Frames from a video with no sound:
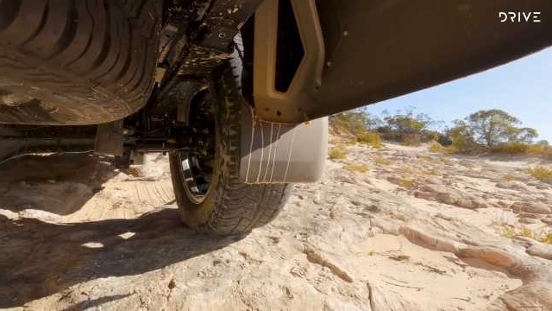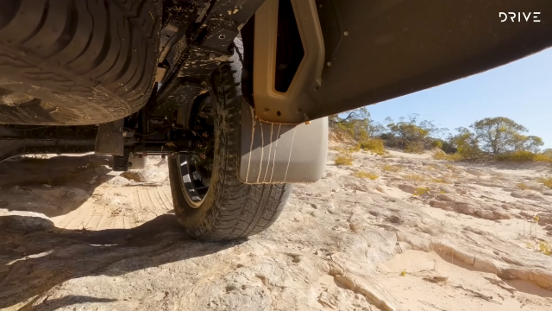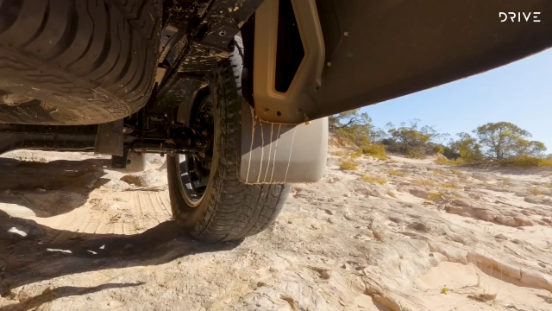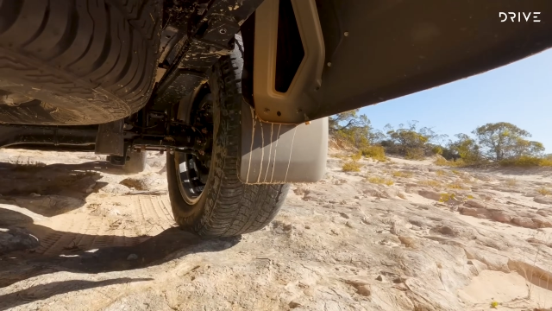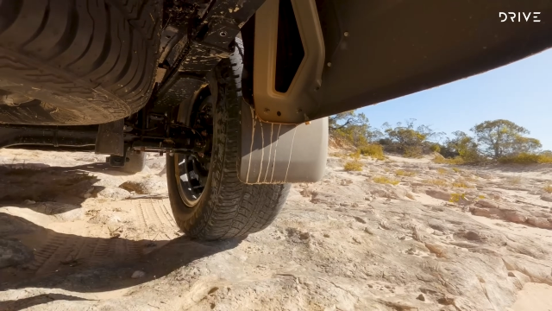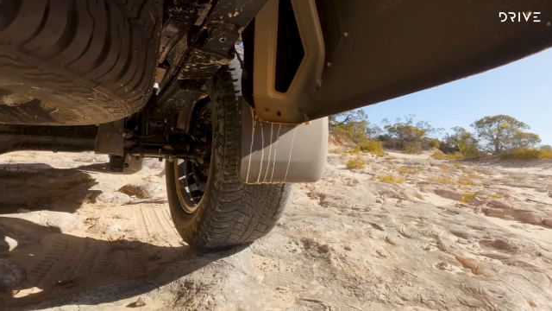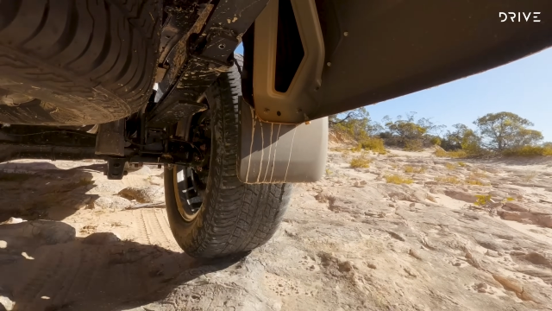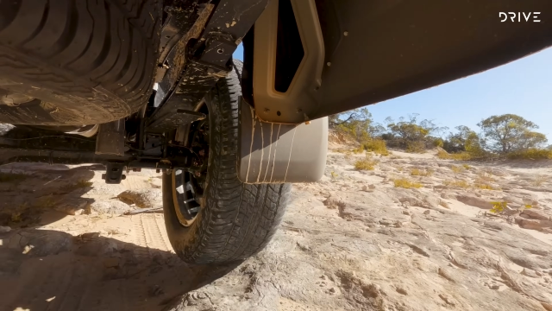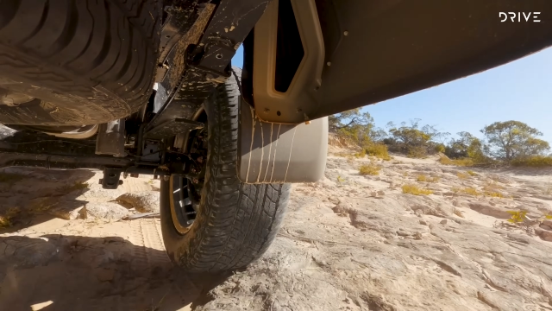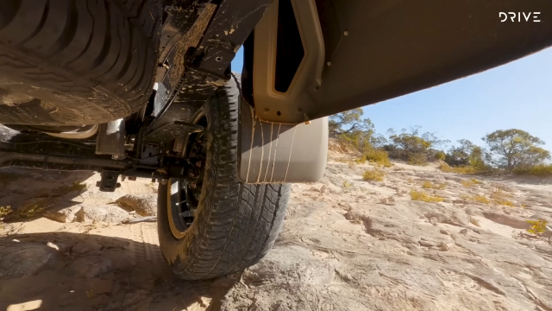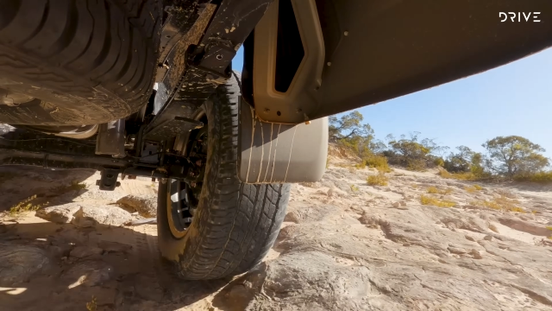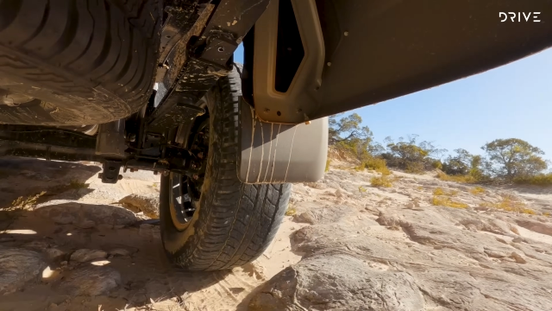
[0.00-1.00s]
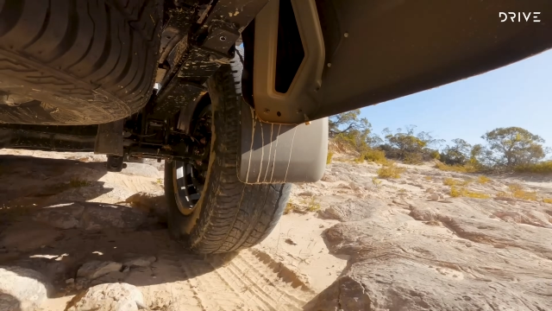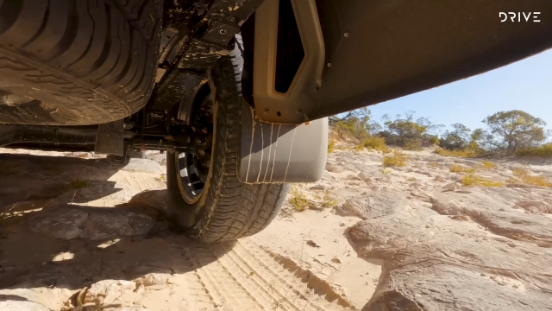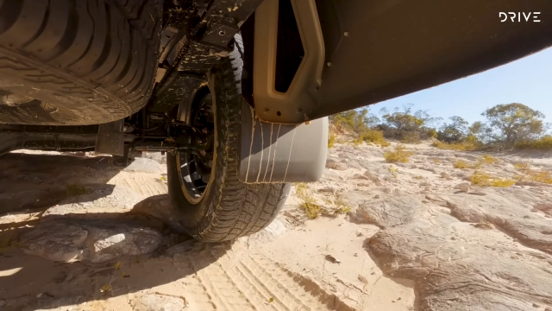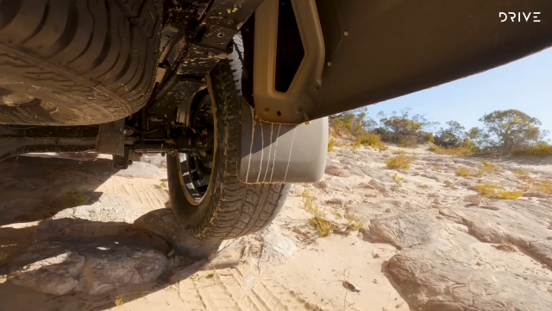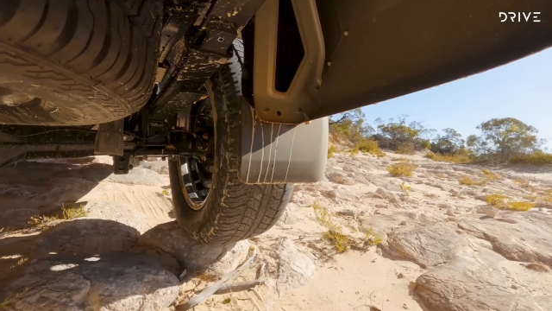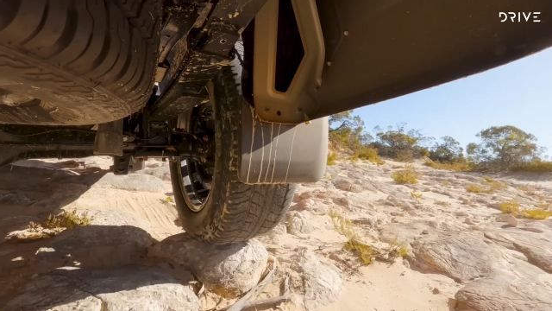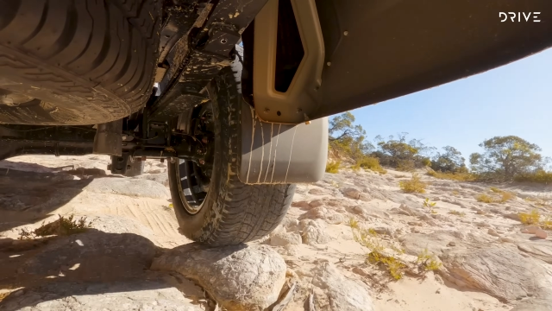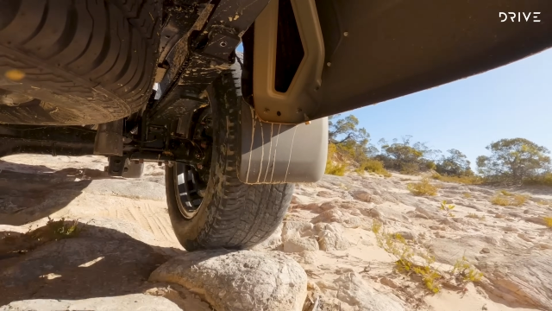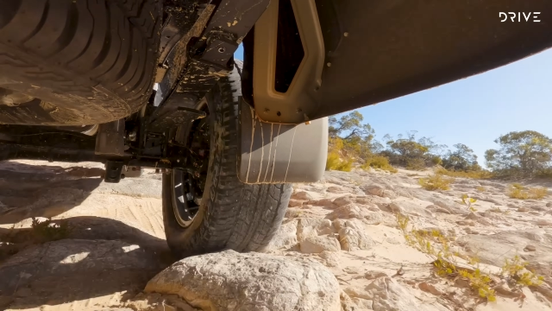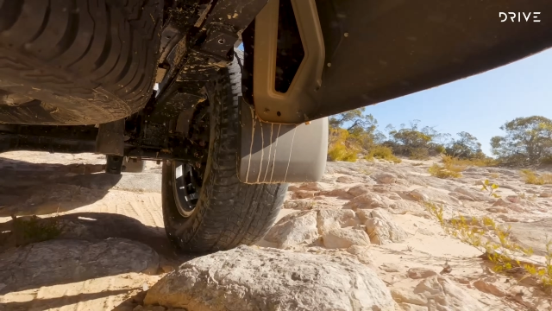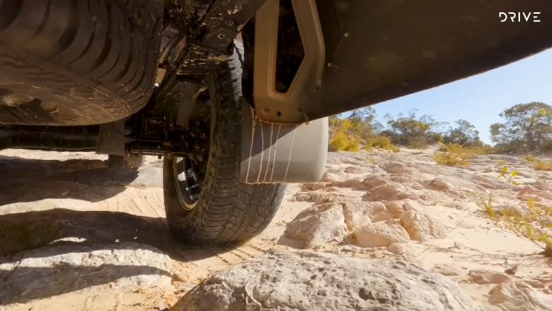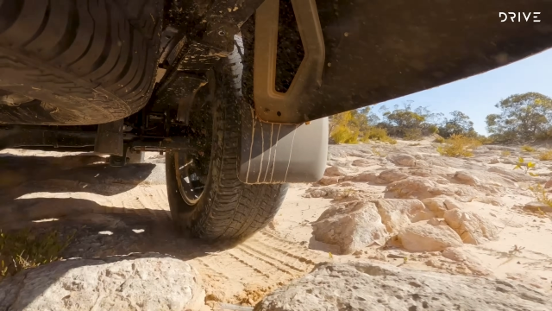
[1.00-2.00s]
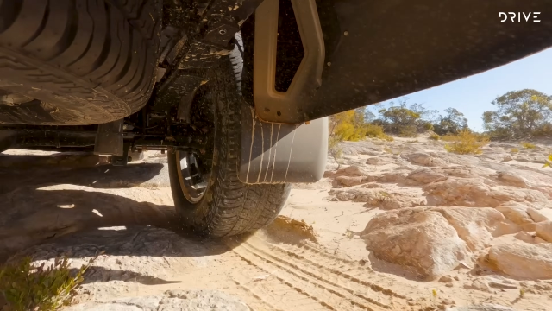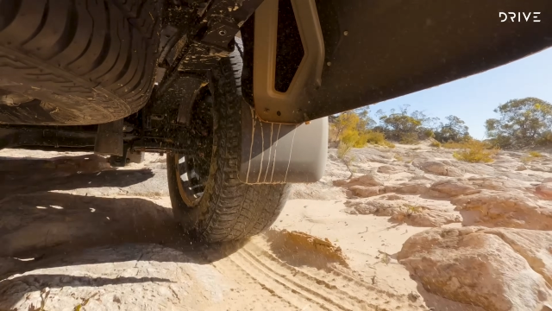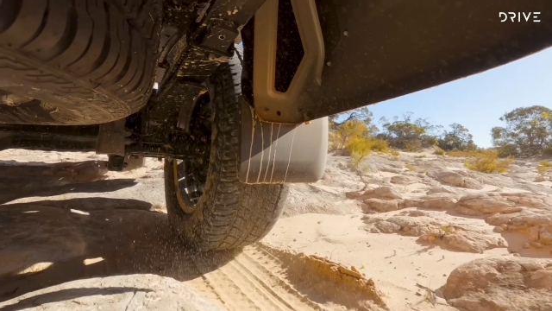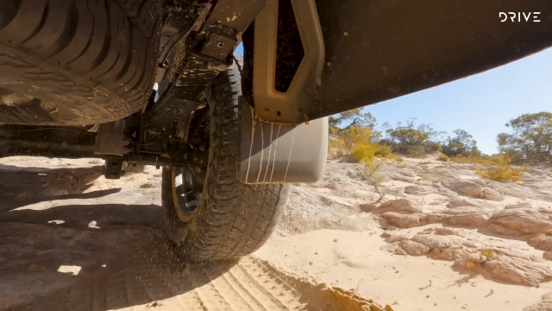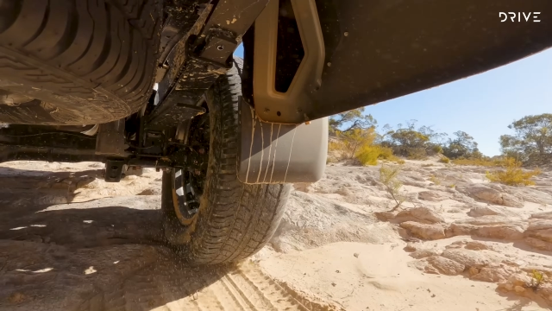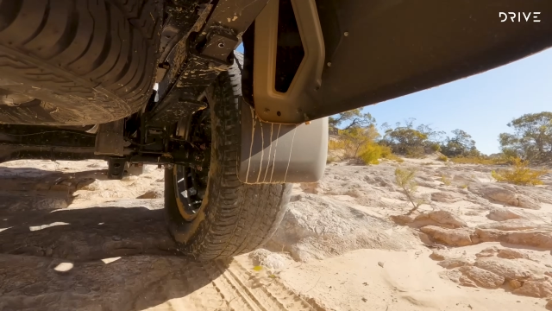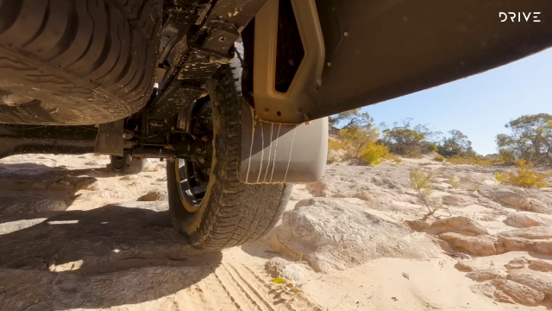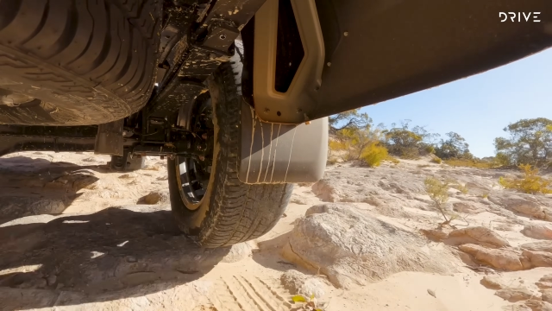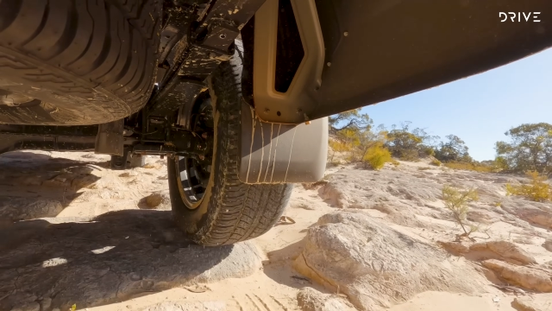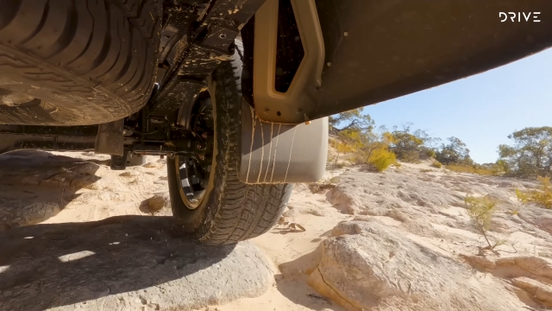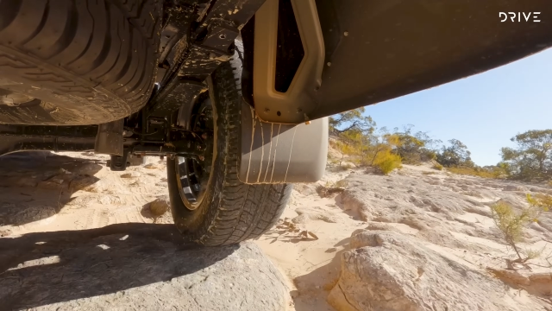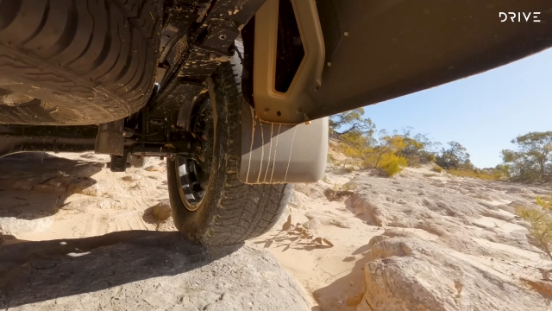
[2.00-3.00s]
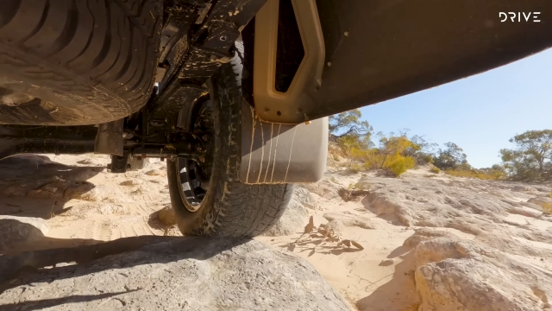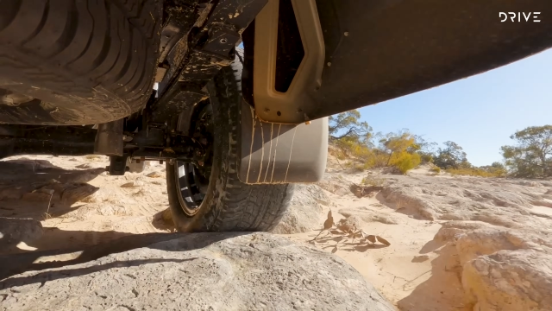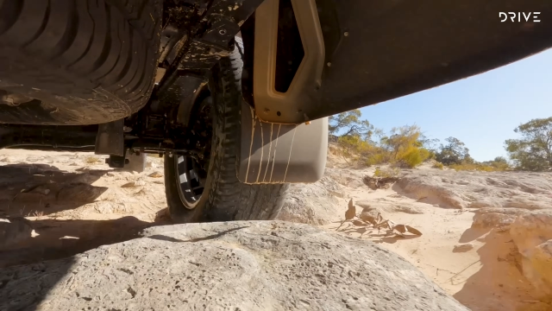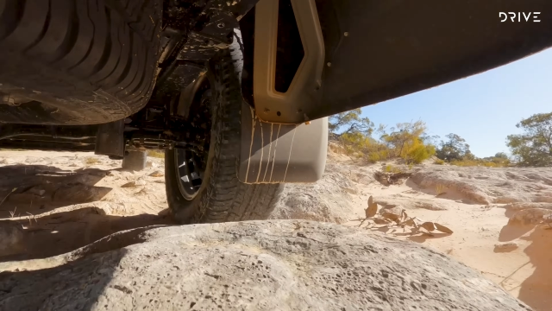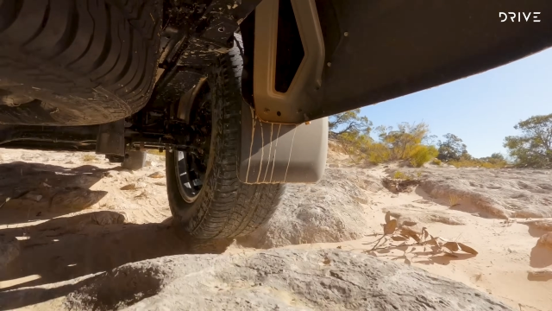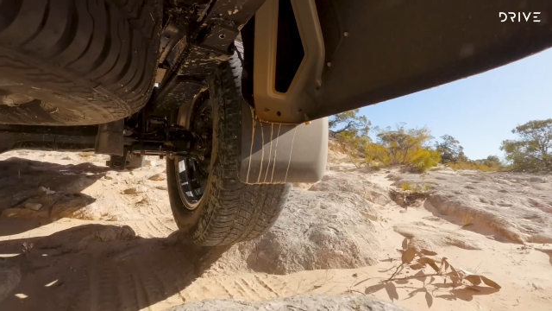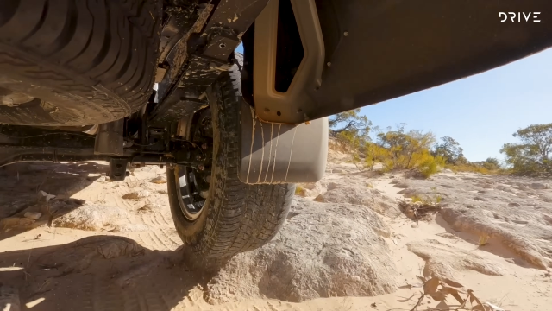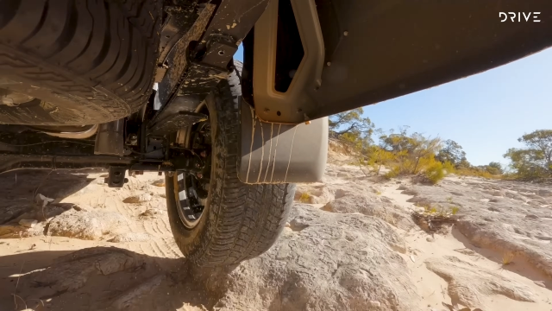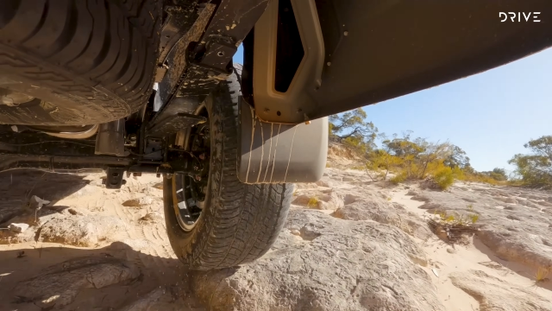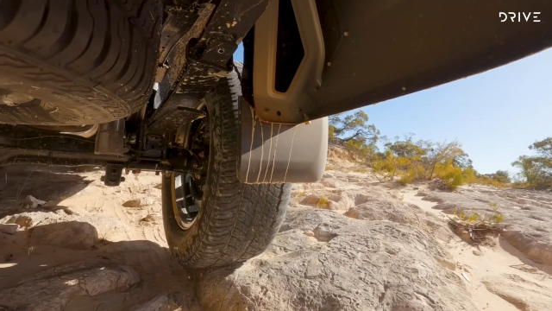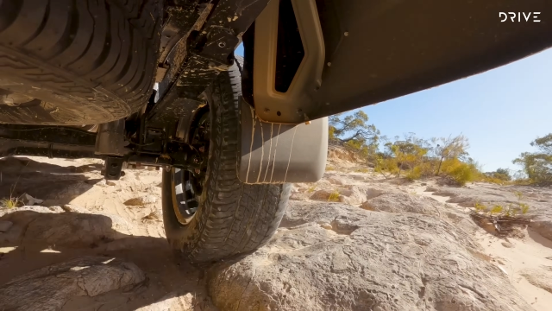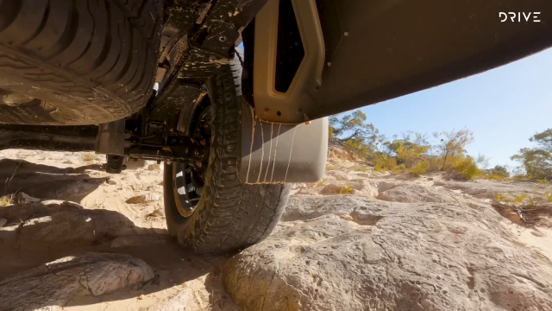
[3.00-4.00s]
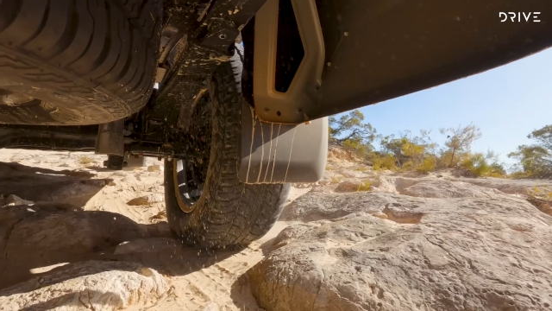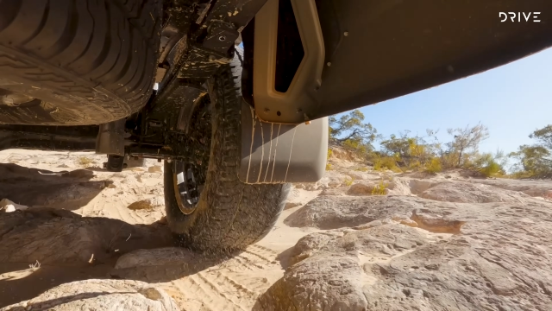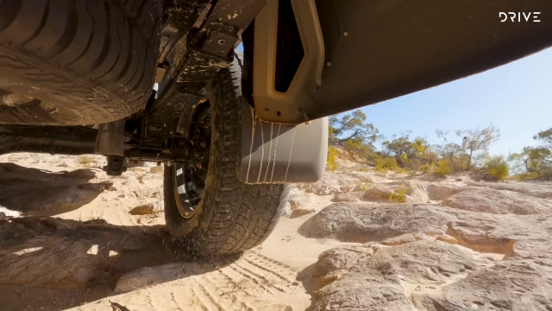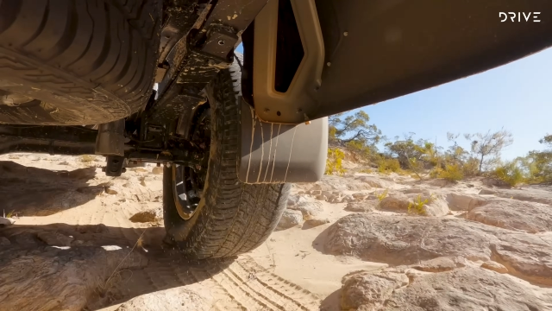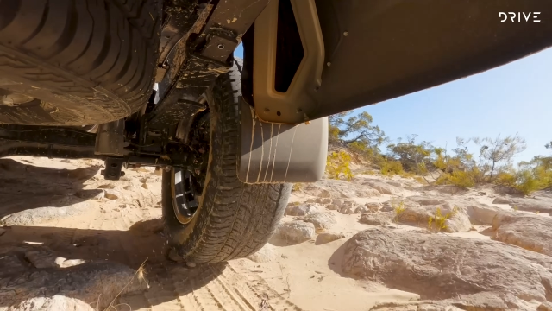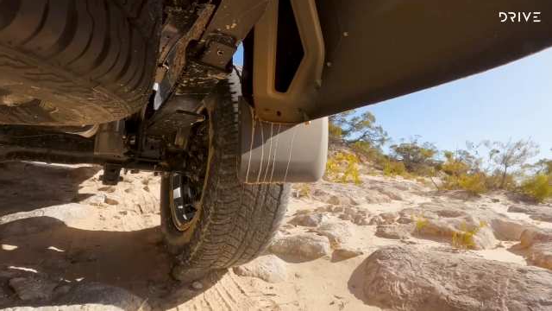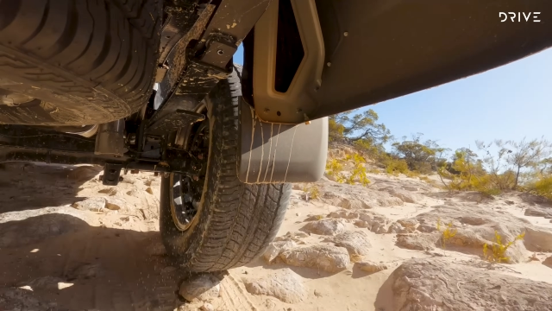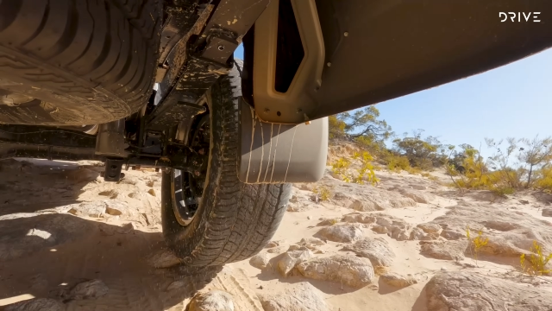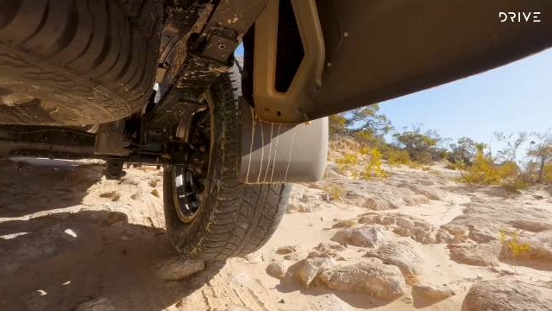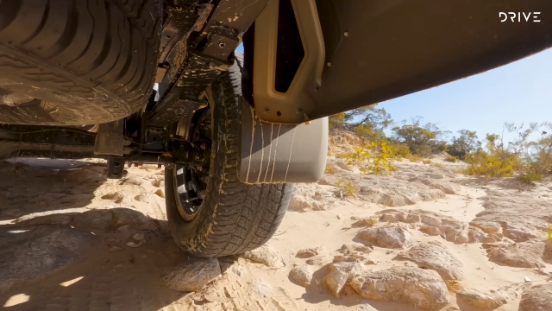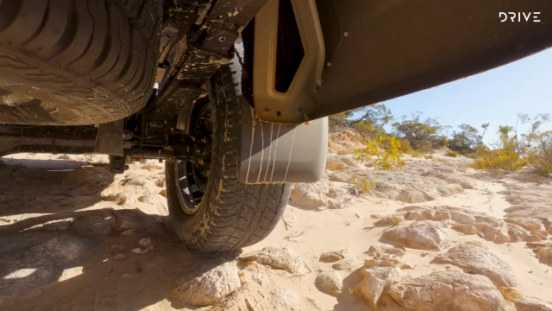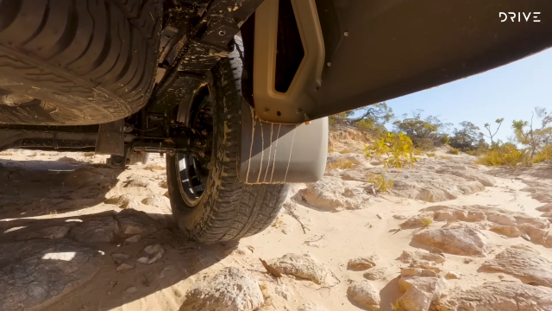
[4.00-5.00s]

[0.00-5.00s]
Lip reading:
Nobody's mouth can be seen.